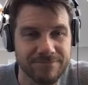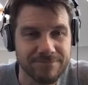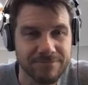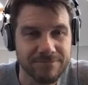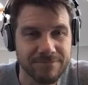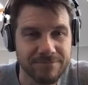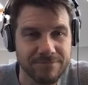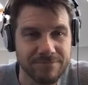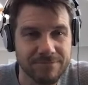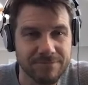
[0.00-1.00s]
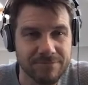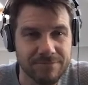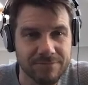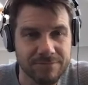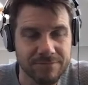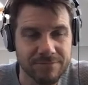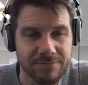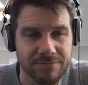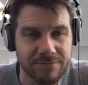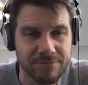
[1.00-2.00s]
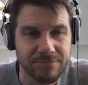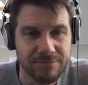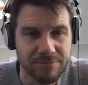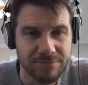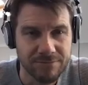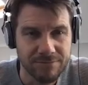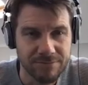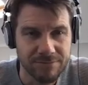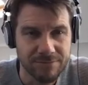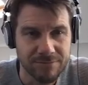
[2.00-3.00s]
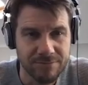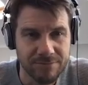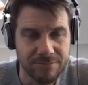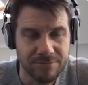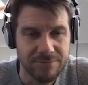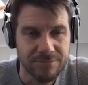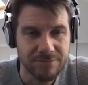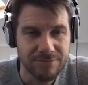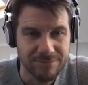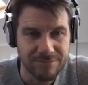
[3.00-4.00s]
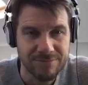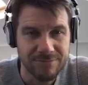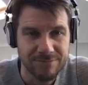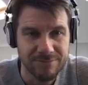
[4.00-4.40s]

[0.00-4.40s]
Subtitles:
The person shown says nothing.